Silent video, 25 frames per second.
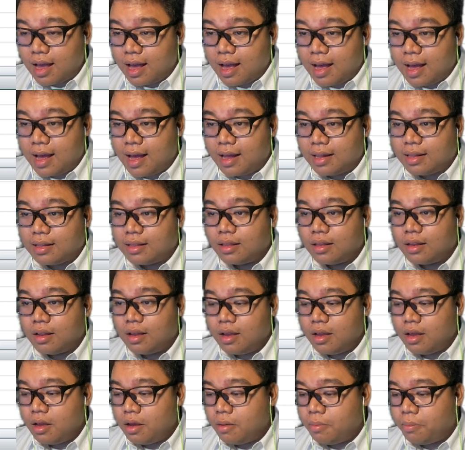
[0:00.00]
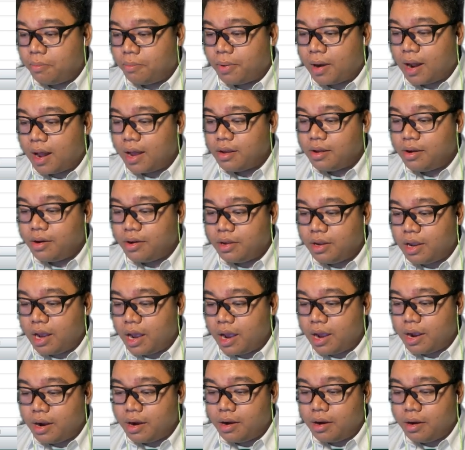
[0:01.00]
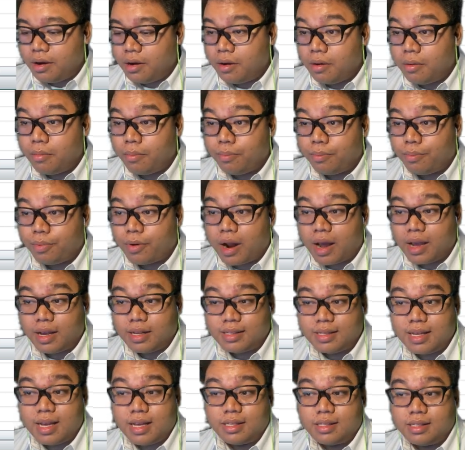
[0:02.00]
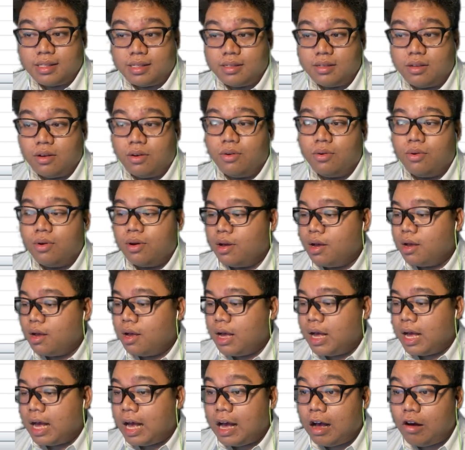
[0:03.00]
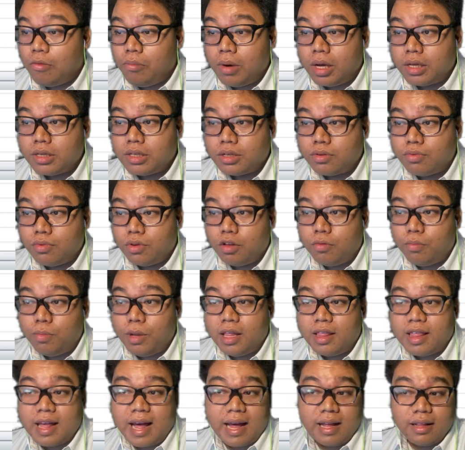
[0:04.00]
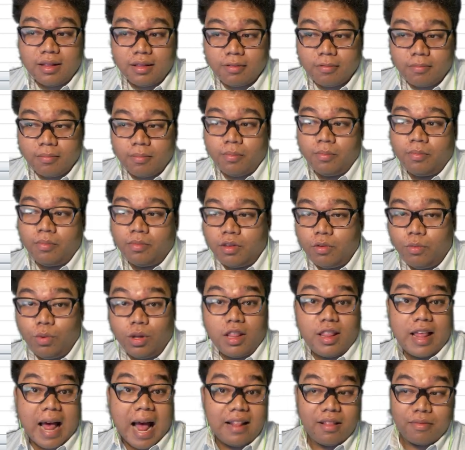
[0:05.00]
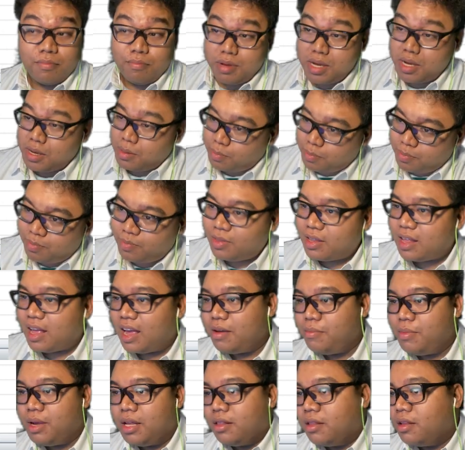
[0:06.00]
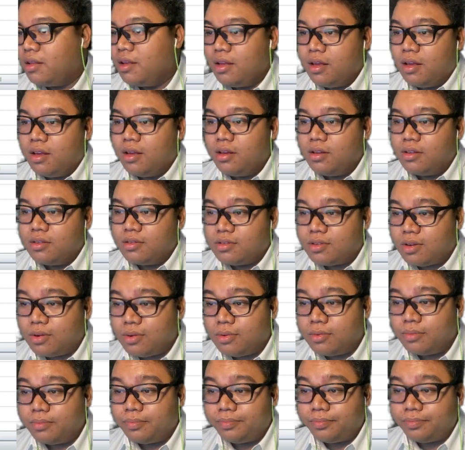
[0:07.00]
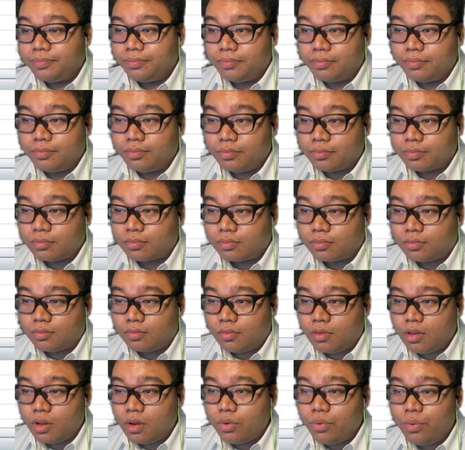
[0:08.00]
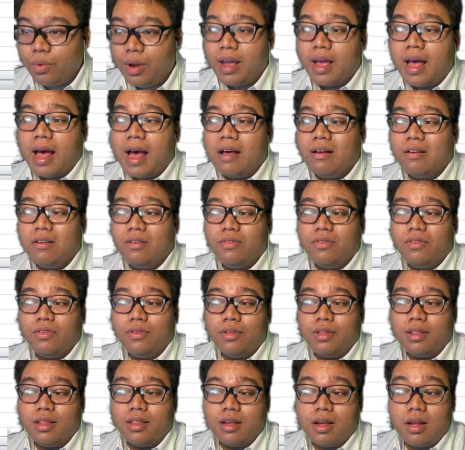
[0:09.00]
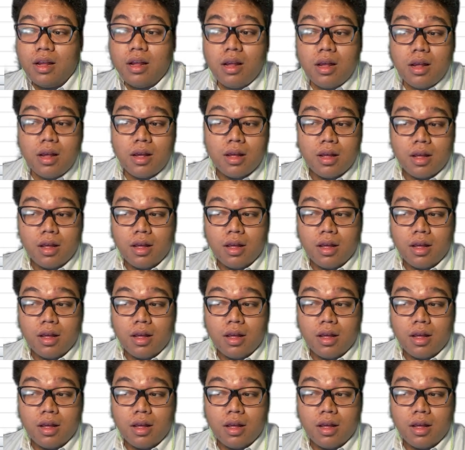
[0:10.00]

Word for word: at prior year prices. So how much would be that? Would that be? I mean, so we have the